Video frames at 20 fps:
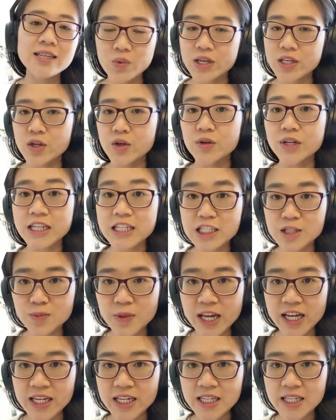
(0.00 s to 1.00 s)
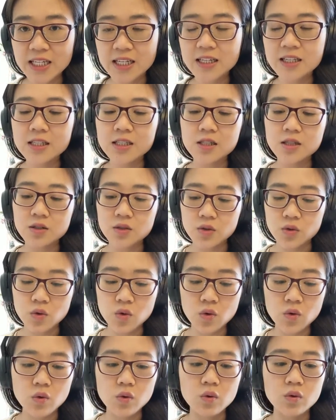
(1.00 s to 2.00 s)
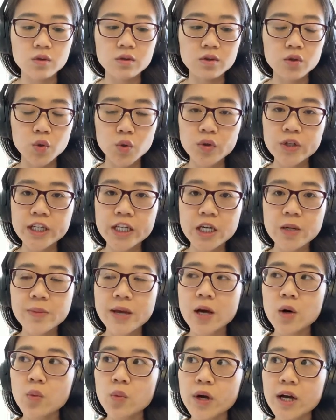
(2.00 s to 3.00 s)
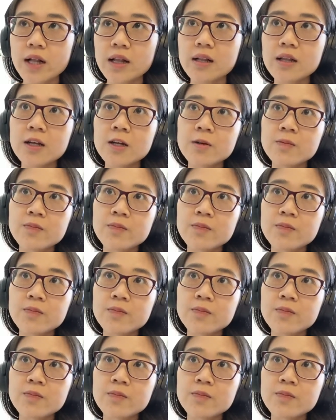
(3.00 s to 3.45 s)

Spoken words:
When you're explaining it, you're talking about, well,